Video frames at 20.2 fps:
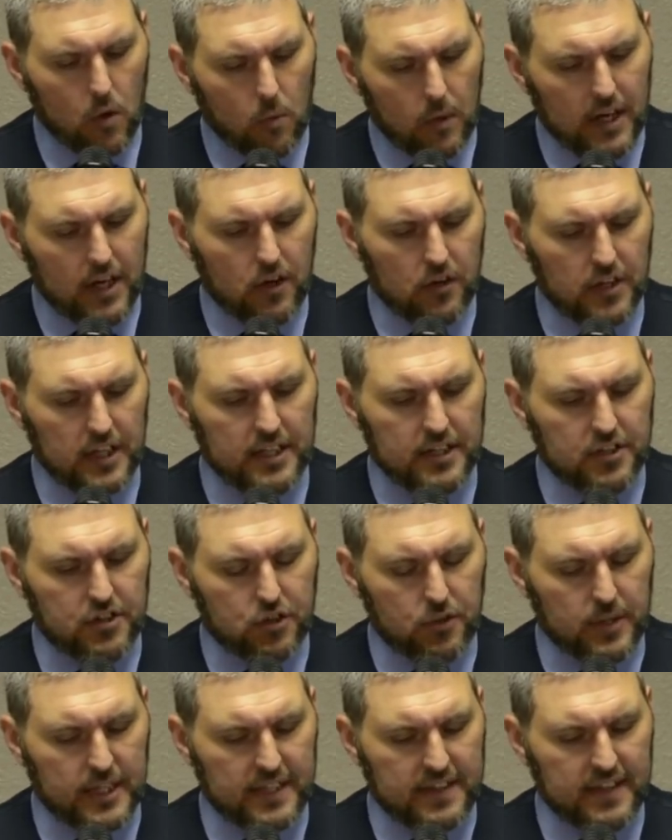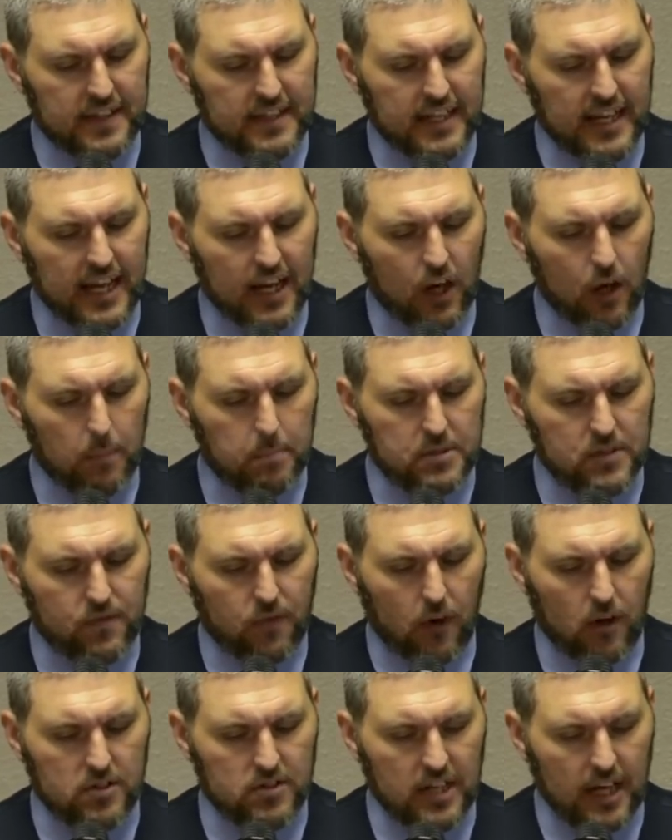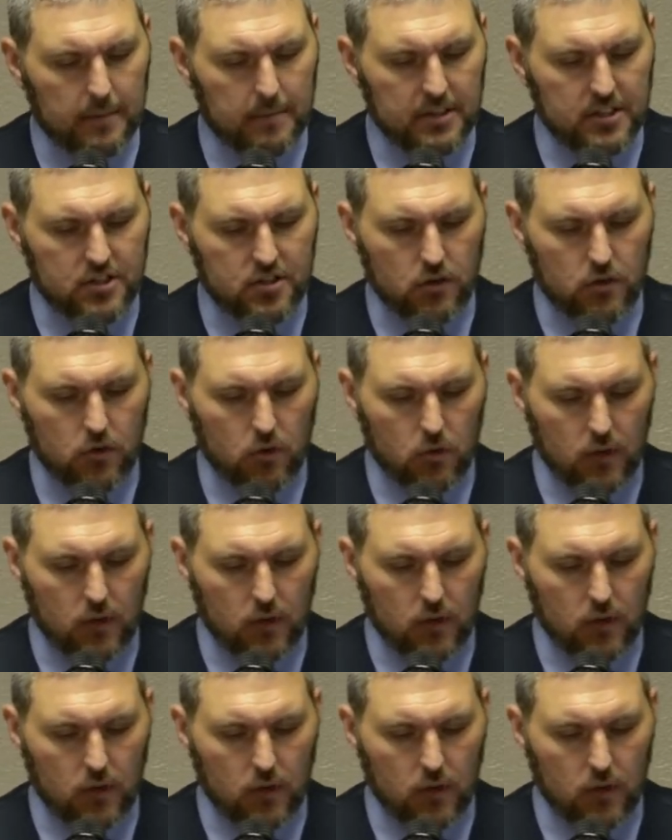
We don't need to do anything to help. As far as I'm concerned,